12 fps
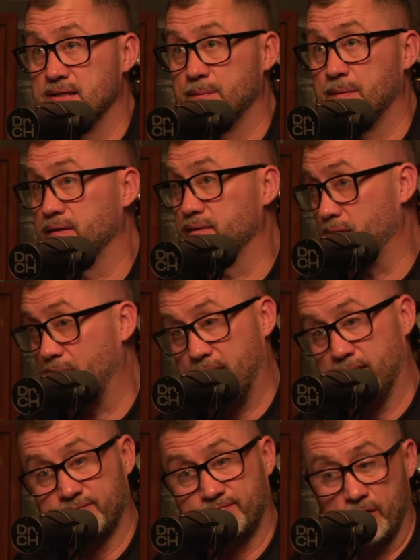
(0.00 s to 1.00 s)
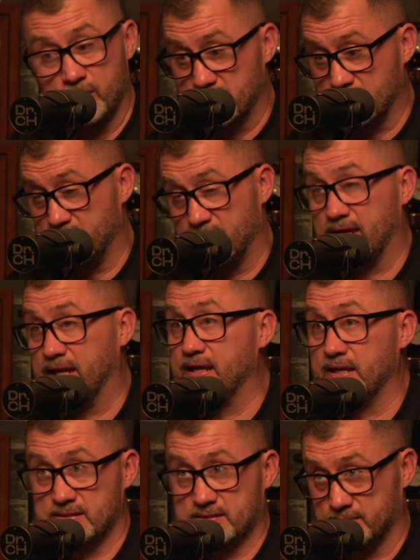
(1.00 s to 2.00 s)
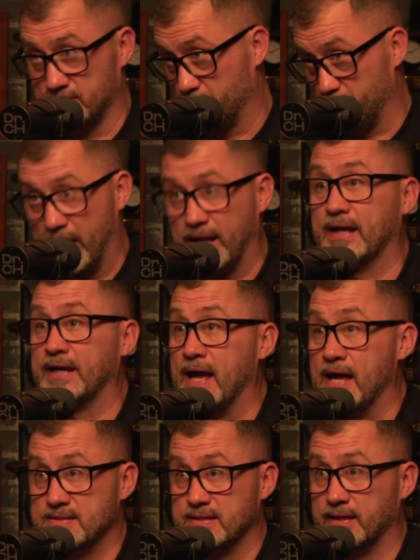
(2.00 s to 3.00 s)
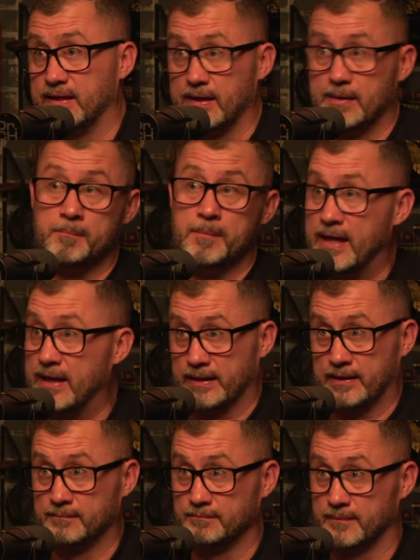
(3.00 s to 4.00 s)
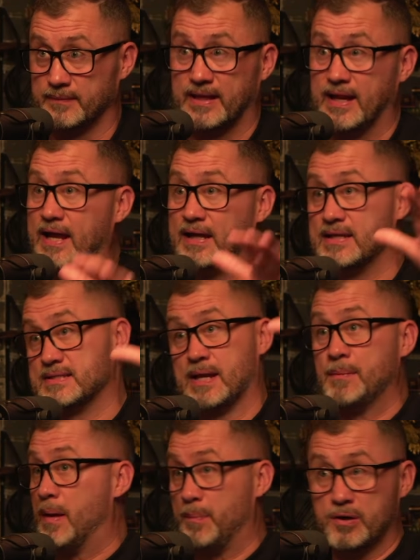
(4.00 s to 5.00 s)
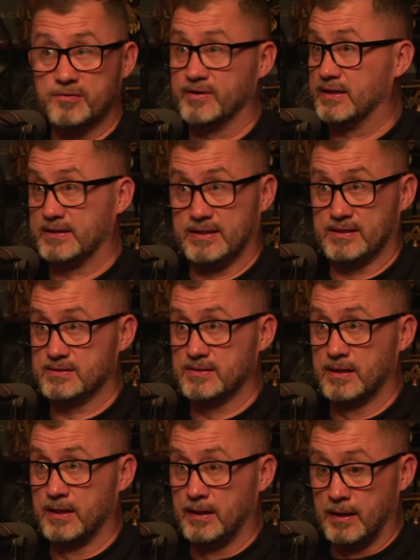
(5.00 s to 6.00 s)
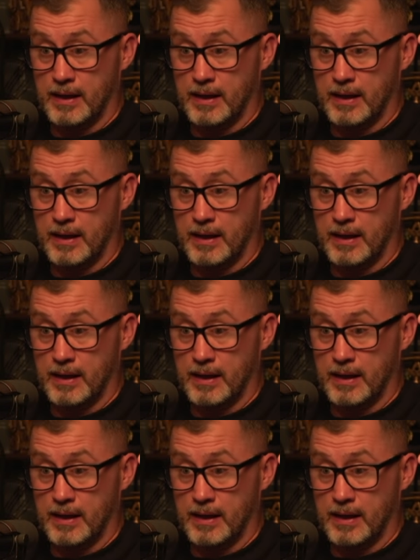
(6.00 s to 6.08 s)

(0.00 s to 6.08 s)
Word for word: mean, right. hey, first the key is recognizing it, admitting that, hey, listen, I'm not perfect at this. Right.